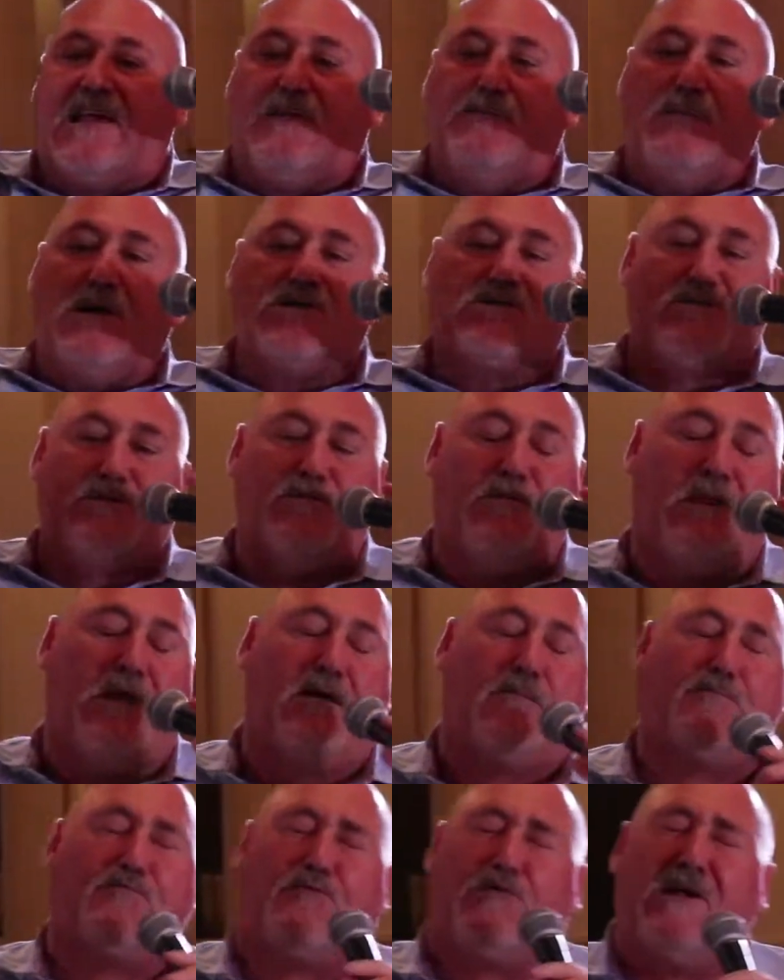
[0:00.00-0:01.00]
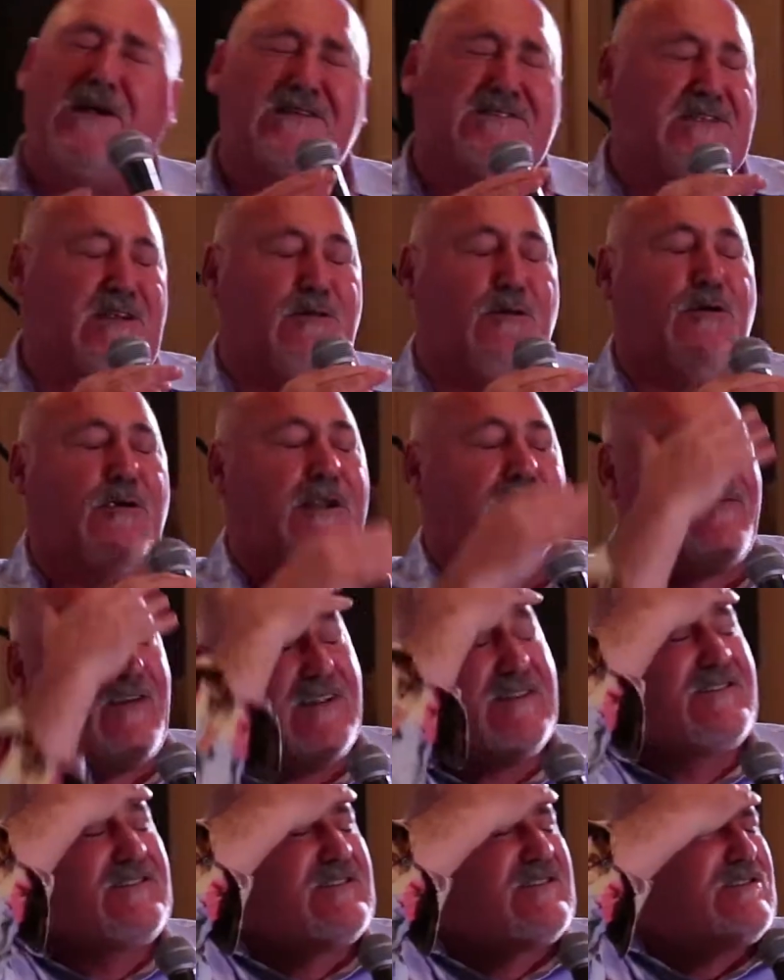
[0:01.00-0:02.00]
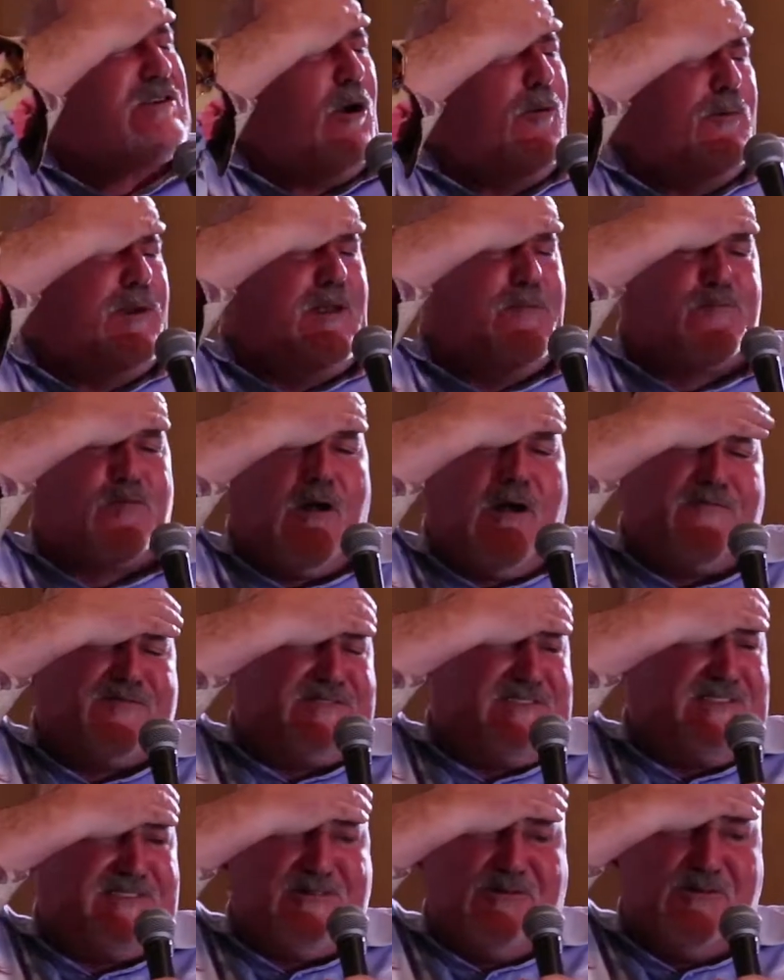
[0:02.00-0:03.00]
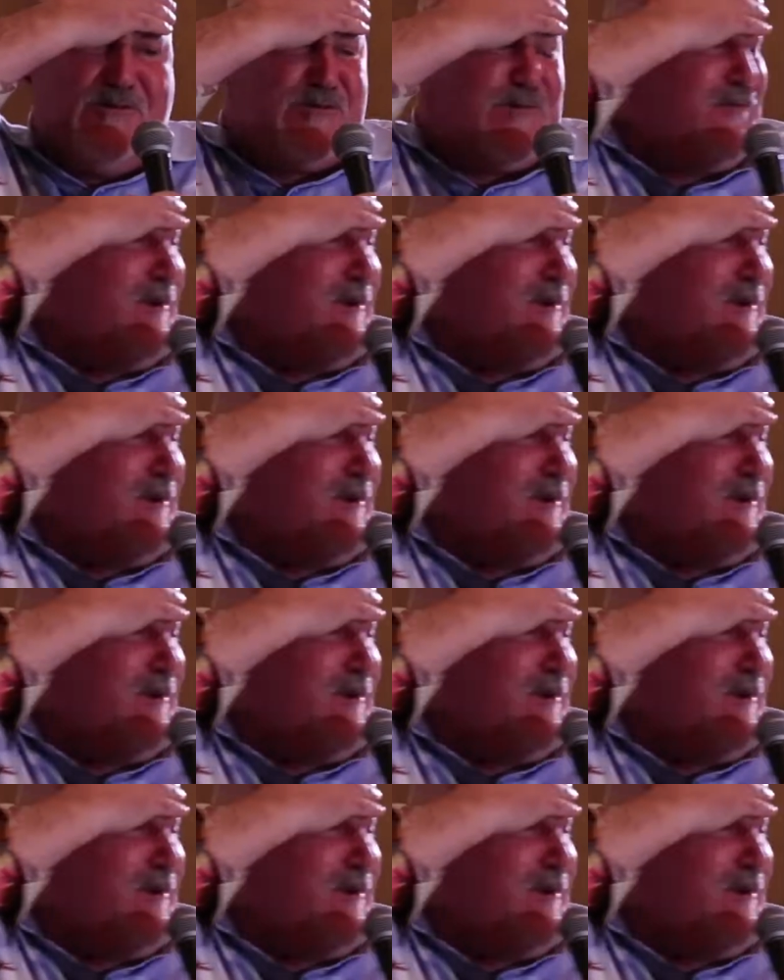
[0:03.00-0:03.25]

like a mushroom cloud. Praise the Lord! I've got so many prophecies going